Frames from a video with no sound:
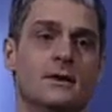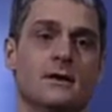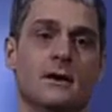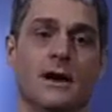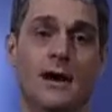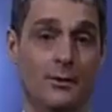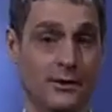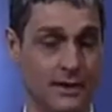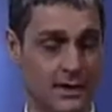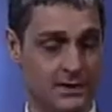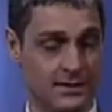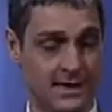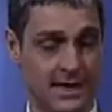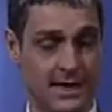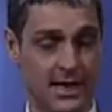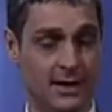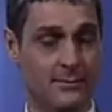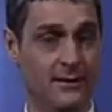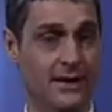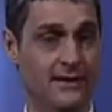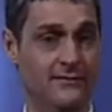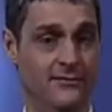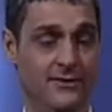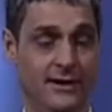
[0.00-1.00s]
I want to tell you,
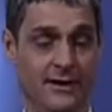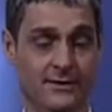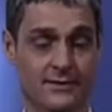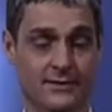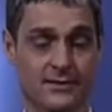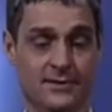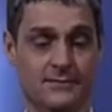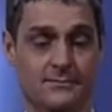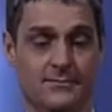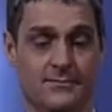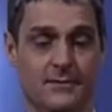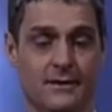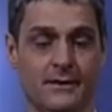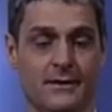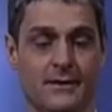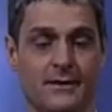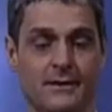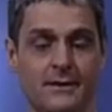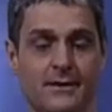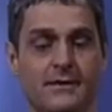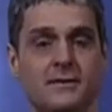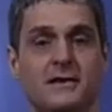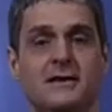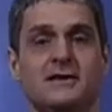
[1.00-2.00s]
my friends,
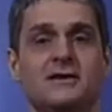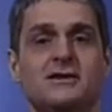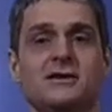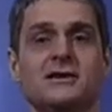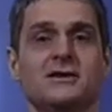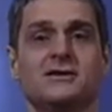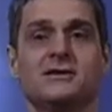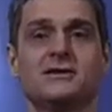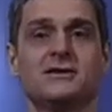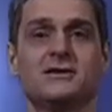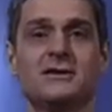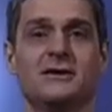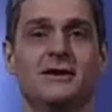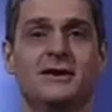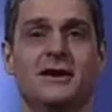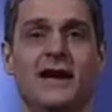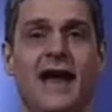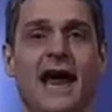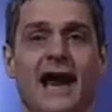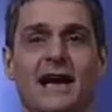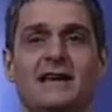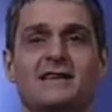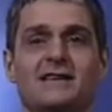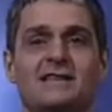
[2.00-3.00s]
this is
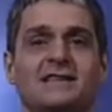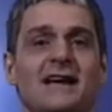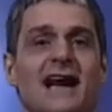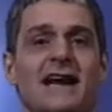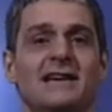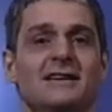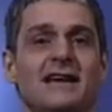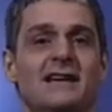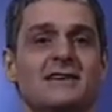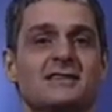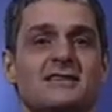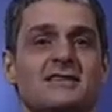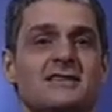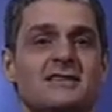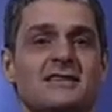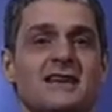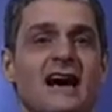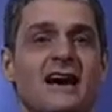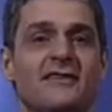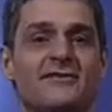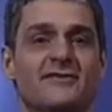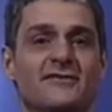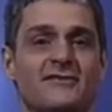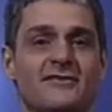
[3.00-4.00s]
exciting
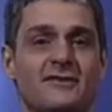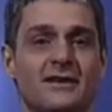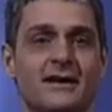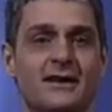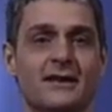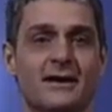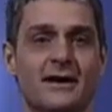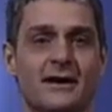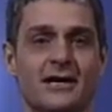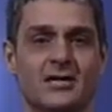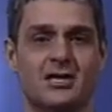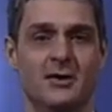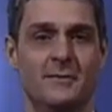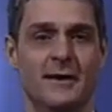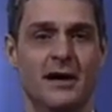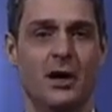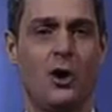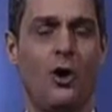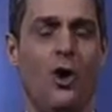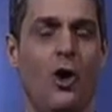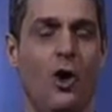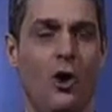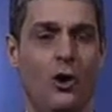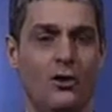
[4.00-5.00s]
stuff to be
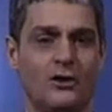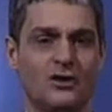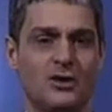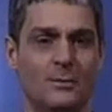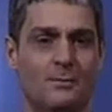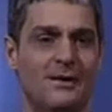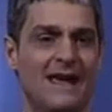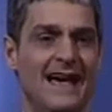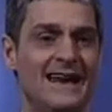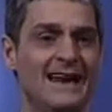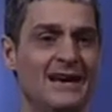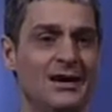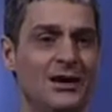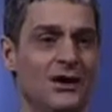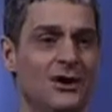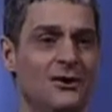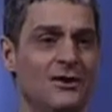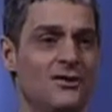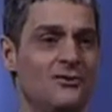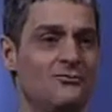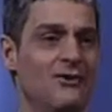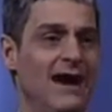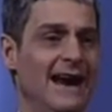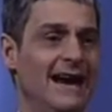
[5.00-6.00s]
called to planet
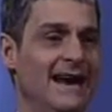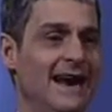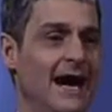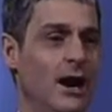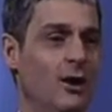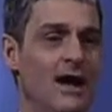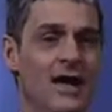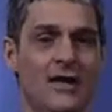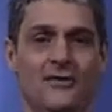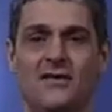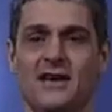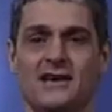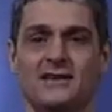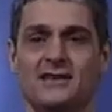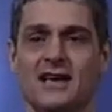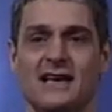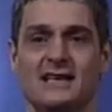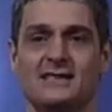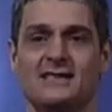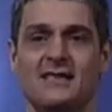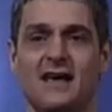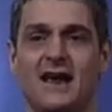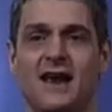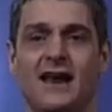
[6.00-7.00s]
Earth right now. This
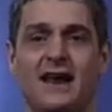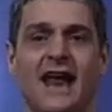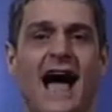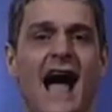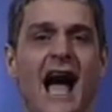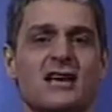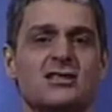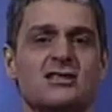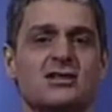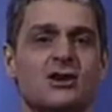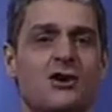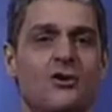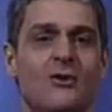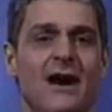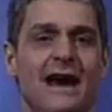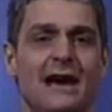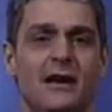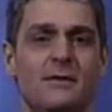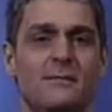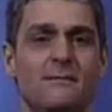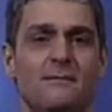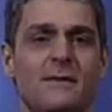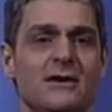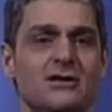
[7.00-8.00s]
is the last
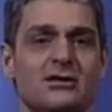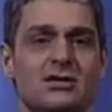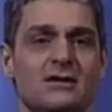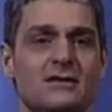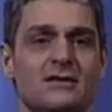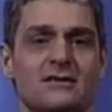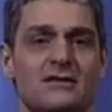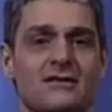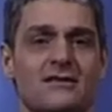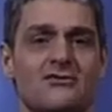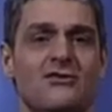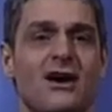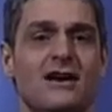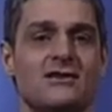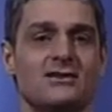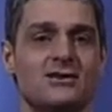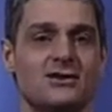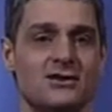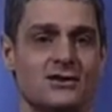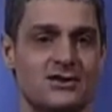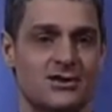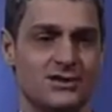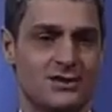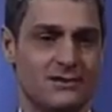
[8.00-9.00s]
great missions
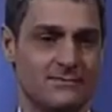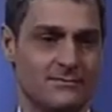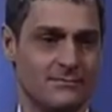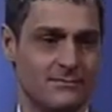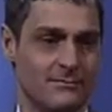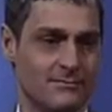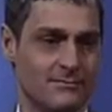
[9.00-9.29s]
thrust,